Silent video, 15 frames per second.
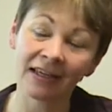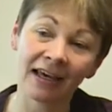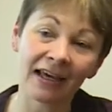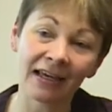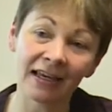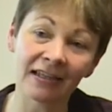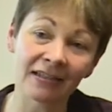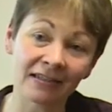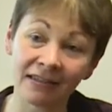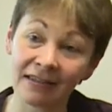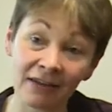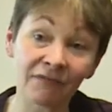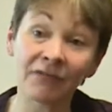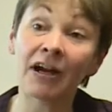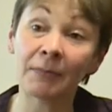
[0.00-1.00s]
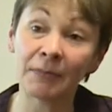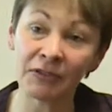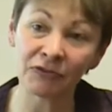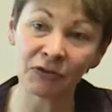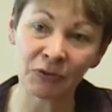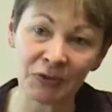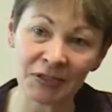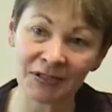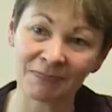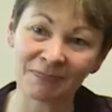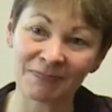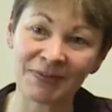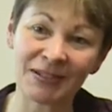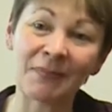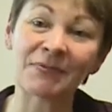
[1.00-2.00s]
And the environment, of course,
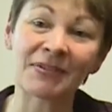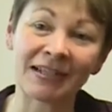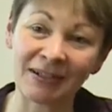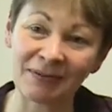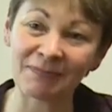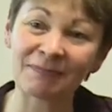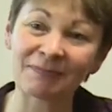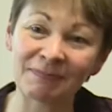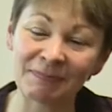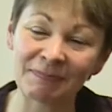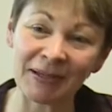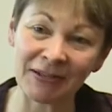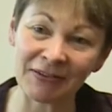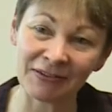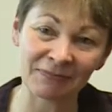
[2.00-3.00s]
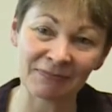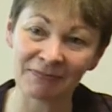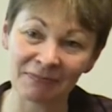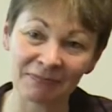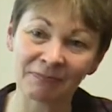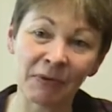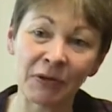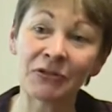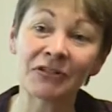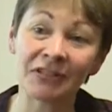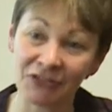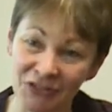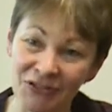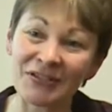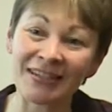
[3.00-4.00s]
sums that up better than most
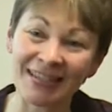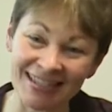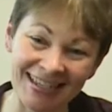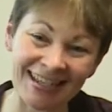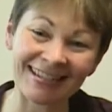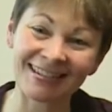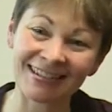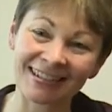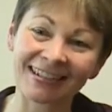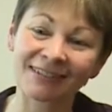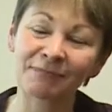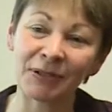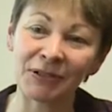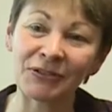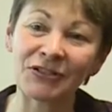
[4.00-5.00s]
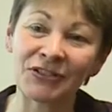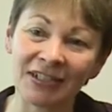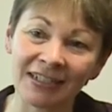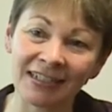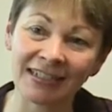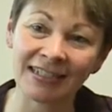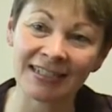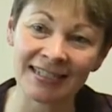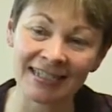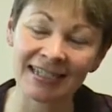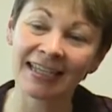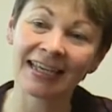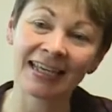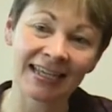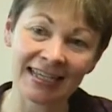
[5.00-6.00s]
issues, in the sense that pollution clearly
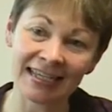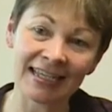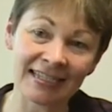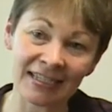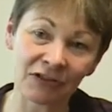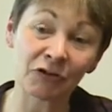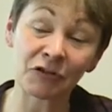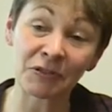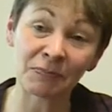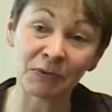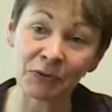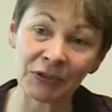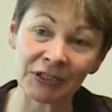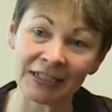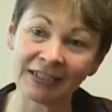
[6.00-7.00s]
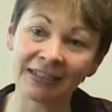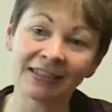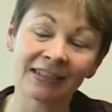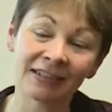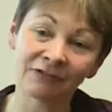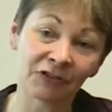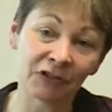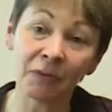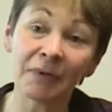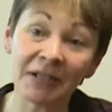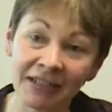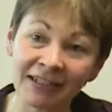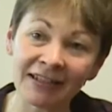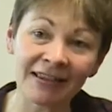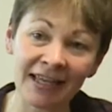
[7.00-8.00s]
is a cross-border
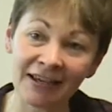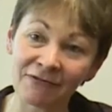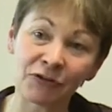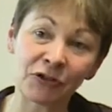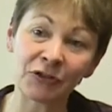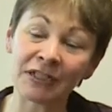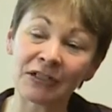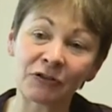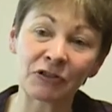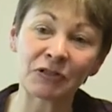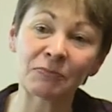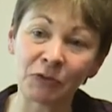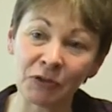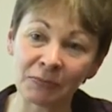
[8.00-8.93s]
phenomenon, and therefore you need cross-border